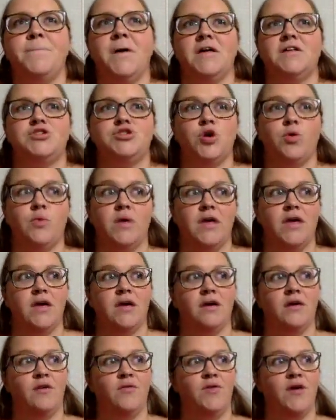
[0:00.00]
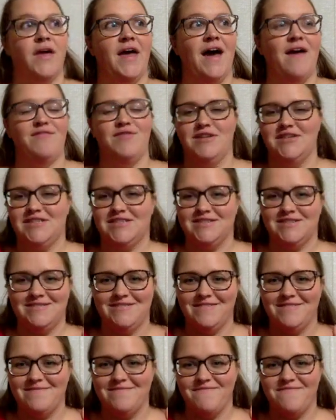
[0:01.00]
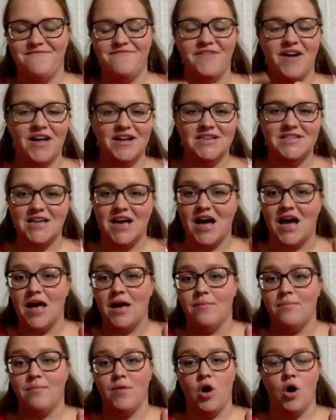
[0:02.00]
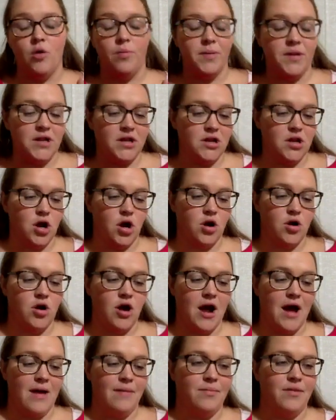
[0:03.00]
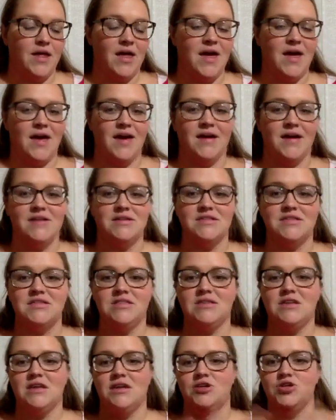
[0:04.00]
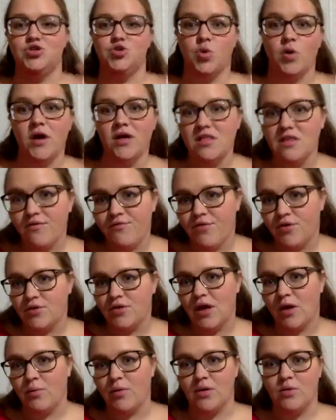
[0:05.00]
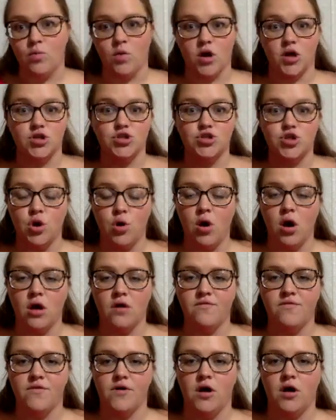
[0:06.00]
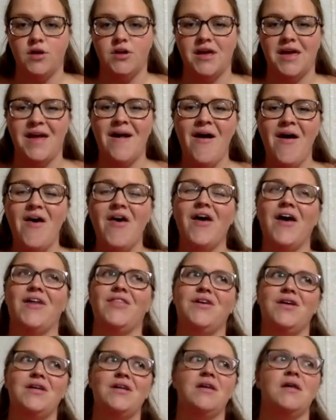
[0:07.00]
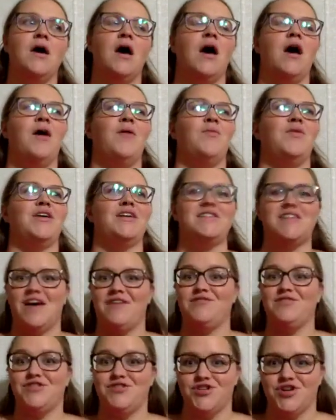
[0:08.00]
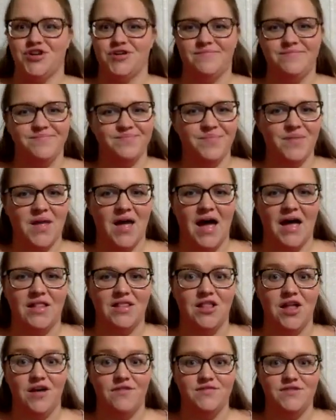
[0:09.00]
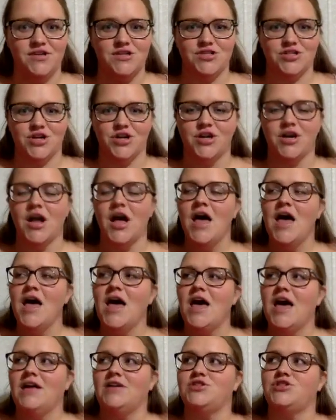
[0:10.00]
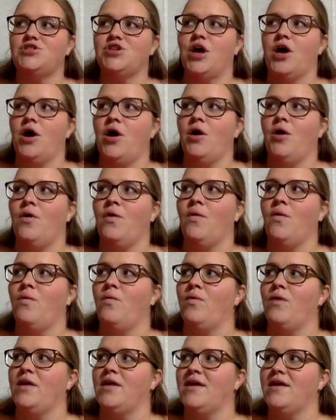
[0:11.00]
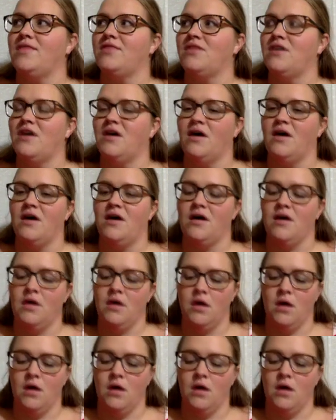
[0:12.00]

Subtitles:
so we have this fun time opening our crab legs, enjoying the food that we'd worked so hard for all day. And then we get to have dessert. I love dessert. And so we get the